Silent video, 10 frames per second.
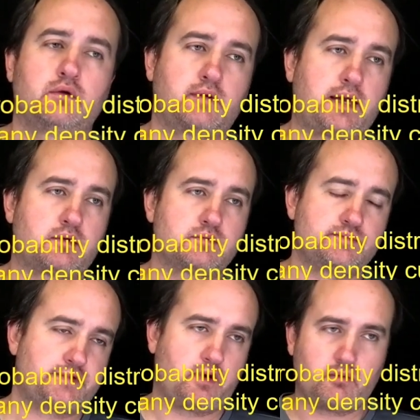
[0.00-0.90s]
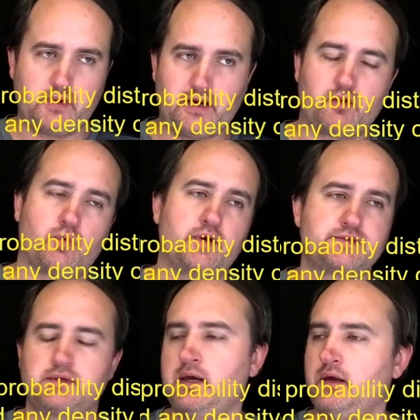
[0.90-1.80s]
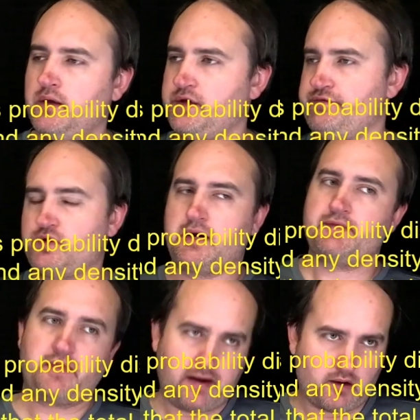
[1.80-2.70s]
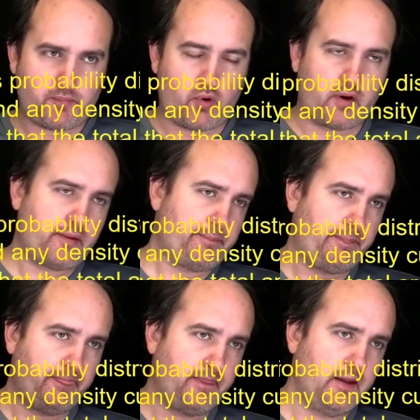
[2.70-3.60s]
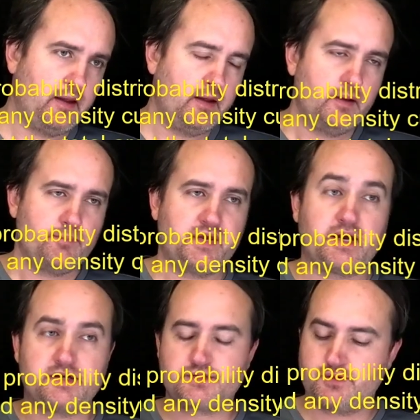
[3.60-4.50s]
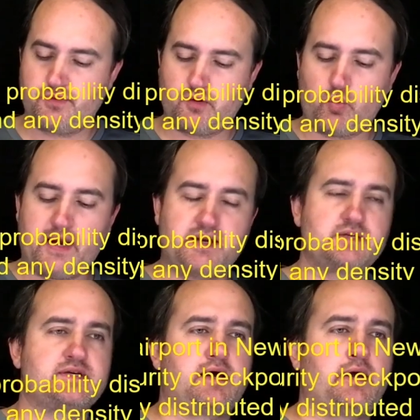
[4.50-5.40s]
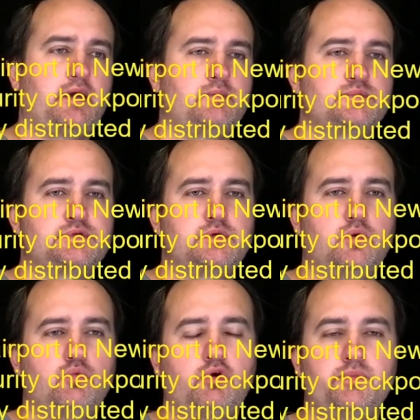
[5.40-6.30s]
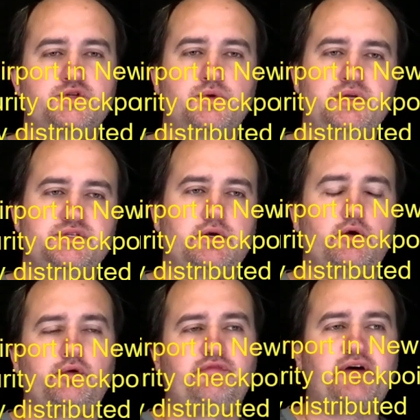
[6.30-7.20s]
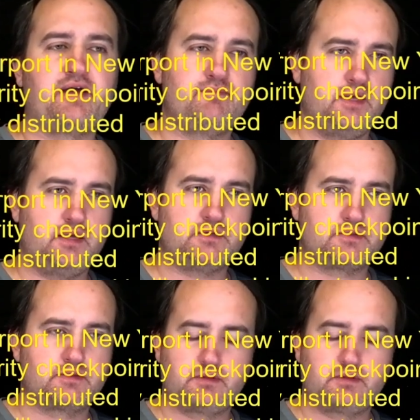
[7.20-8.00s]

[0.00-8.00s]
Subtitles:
Okay, so in other words, if you're at the airport, because the waiting times were between 0 and 5 minutes,